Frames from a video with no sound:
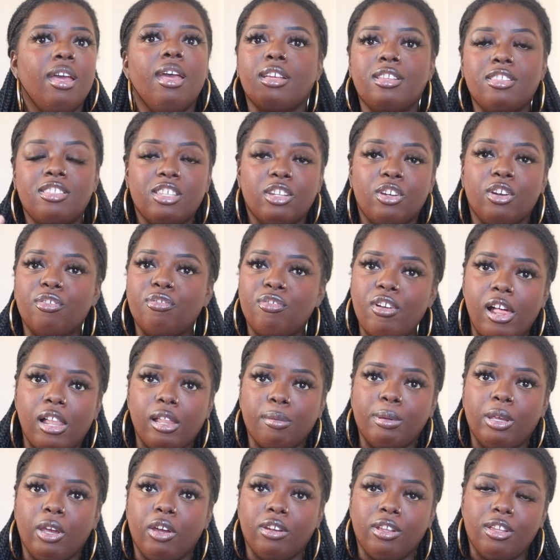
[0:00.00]
Consider
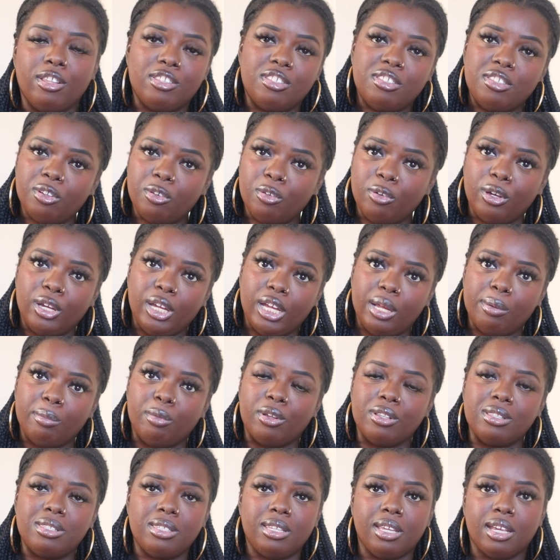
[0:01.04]
following me on Instagram,
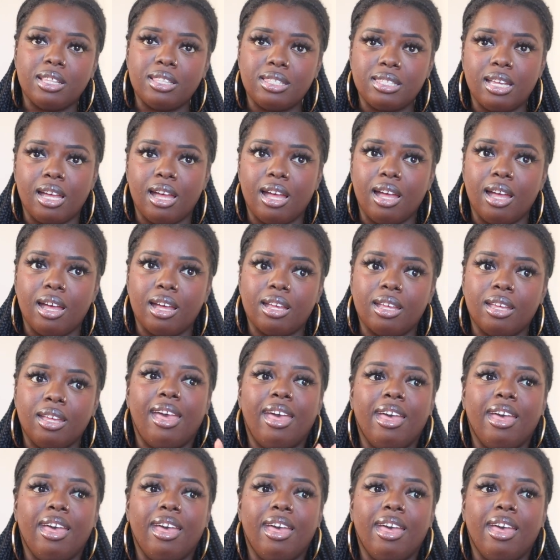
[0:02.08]
on TikTok.